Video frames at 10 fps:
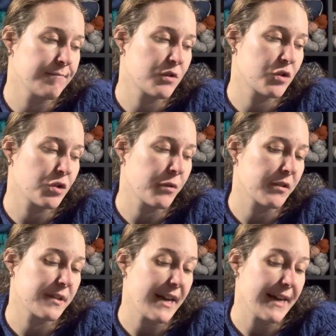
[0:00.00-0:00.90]
So
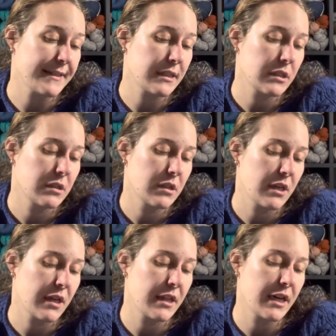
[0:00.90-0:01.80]
there's that.
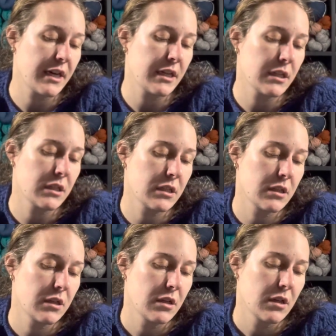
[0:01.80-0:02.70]
And then,
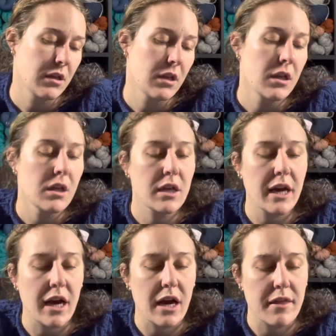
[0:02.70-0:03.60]

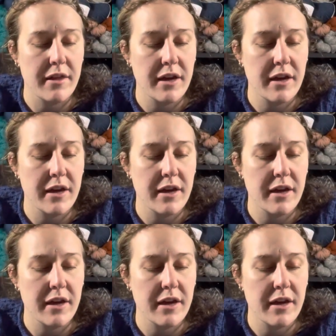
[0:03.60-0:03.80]
yeah,